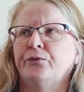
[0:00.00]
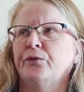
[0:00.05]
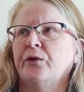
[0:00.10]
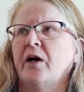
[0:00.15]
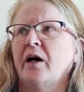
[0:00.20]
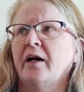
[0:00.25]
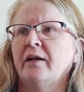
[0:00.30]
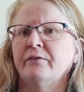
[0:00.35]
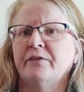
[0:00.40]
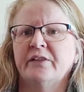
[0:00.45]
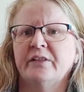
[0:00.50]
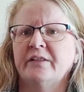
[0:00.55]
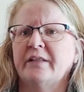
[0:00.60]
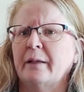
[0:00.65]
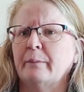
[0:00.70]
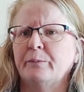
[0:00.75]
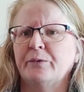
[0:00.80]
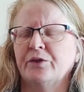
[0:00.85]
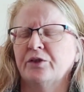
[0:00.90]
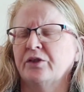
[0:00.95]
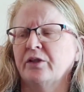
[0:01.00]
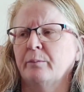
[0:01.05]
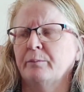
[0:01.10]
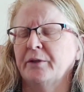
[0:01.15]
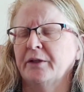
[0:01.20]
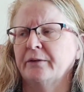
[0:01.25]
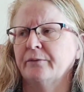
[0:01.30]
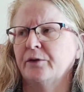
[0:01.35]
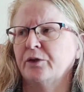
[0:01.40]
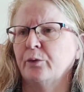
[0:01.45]
5 steps or
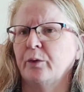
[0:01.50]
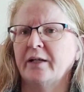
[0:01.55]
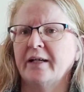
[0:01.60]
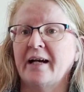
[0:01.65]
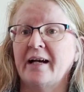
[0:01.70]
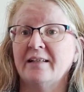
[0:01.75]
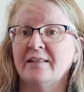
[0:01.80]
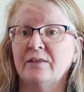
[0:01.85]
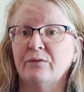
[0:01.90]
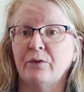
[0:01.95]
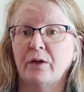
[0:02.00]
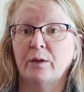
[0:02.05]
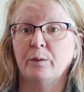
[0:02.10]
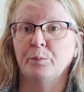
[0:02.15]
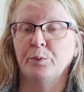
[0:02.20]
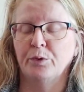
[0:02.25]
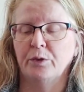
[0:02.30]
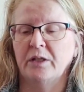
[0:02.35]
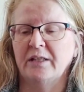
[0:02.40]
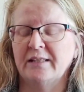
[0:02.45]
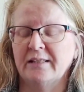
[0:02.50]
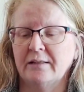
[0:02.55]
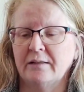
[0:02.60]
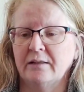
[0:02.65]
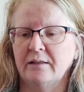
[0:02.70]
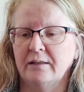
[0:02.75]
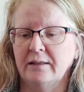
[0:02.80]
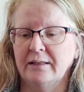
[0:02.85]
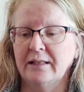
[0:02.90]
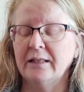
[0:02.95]
something. So I asked if I could put a
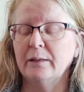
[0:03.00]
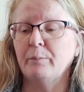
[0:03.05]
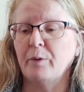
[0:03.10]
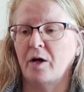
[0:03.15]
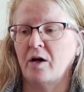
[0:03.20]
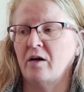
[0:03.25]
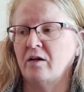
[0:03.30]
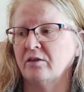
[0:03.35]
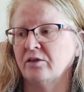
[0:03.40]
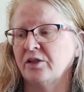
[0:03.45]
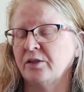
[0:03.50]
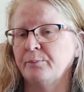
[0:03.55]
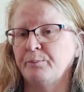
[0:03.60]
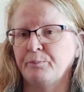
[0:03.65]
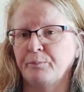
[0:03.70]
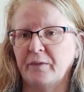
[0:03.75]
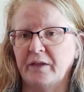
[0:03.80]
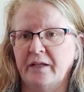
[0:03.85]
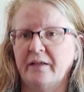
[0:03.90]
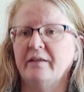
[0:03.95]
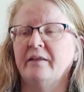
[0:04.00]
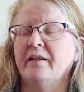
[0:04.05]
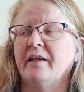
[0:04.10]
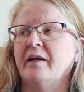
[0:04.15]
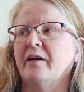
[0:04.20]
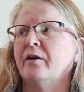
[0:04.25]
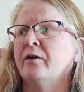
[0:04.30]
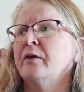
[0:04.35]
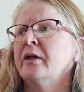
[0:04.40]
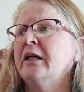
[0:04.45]
little pond in
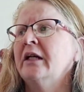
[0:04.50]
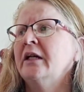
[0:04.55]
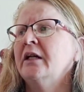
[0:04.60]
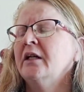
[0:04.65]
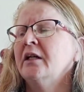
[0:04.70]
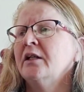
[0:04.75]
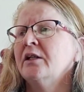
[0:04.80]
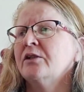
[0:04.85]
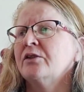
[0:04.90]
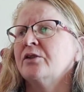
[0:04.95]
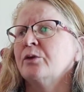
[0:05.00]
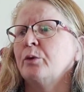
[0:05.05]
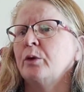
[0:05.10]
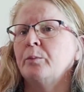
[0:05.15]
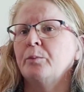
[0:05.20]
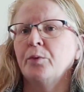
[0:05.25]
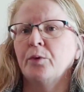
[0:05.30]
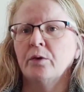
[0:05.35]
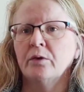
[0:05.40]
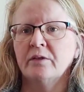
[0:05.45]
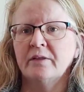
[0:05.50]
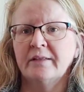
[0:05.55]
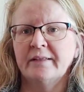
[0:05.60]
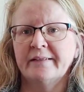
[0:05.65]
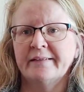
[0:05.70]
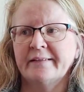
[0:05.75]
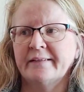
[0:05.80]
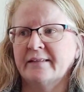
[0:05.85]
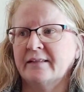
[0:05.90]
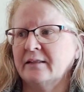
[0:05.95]
there. So we bought
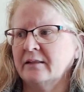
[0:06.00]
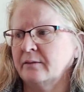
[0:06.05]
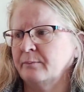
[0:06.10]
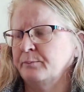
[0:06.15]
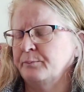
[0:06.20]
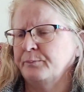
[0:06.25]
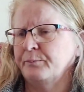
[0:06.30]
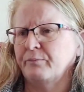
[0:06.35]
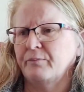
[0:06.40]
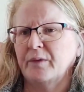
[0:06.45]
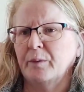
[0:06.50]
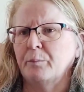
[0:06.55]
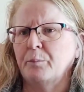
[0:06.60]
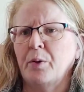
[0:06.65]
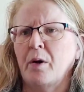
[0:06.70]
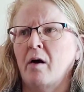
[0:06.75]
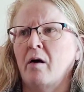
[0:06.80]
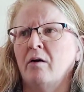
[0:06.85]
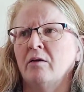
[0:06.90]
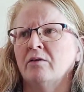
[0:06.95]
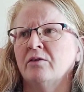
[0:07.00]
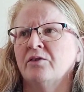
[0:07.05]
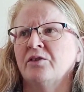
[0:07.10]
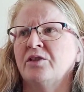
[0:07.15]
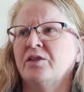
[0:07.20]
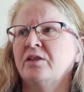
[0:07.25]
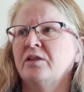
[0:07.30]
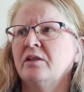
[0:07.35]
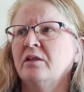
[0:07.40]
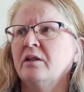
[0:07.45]
this
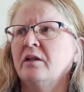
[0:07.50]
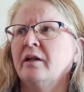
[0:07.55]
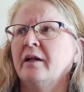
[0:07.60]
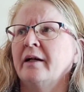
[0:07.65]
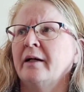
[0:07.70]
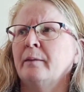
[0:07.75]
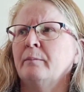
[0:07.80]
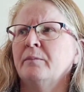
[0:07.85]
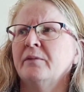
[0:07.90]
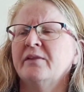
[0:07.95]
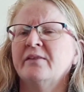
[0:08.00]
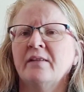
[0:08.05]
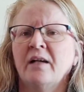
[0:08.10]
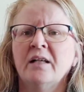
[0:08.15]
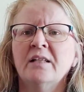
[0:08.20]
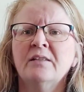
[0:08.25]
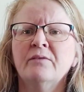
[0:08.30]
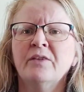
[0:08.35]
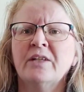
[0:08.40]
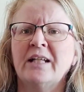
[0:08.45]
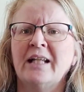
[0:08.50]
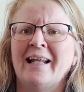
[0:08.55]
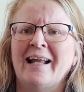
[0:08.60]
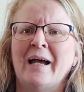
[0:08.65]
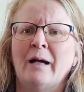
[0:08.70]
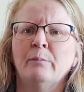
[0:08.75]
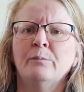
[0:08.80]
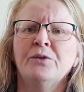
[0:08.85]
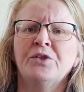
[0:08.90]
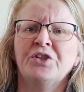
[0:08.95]
pond, size of a
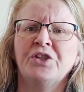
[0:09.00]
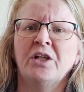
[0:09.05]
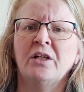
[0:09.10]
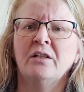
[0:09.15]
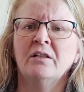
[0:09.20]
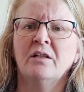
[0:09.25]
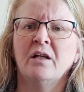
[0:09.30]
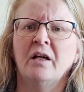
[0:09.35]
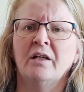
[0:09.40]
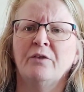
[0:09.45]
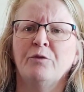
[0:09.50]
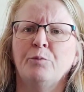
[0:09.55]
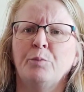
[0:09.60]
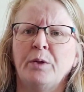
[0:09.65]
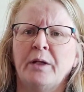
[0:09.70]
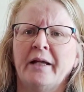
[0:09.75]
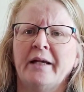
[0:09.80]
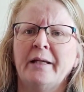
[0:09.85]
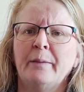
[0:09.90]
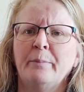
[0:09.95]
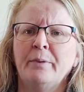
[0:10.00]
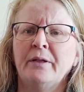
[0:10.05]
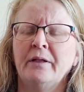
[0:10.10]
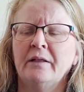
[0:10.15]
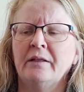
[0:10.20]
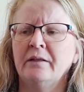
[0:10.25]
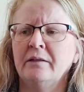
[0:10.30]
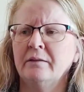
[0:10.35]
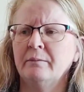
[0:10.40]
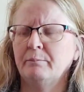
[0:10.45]
clamshell kind of
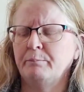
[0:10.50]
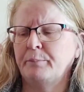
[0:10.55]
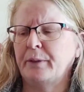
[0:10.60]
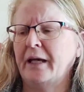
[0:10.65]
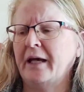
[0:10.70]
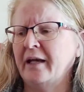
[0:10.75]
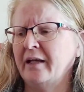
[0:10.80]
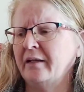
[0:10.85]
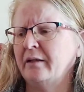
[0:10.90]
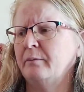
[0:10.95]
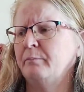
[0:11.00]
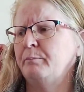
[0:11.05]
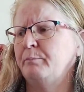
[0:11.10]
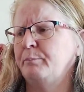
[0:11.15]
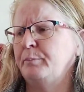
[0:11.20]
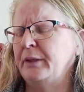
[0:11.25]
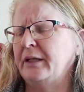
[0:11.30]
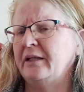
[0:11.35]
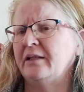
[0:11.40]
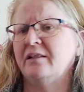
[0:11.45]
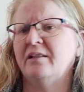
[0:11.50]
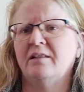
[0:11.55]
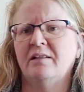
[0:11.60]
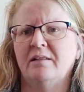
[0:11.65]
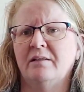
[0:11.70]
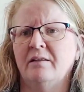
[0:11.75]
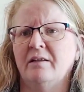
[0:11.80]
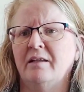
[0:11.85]
pen pit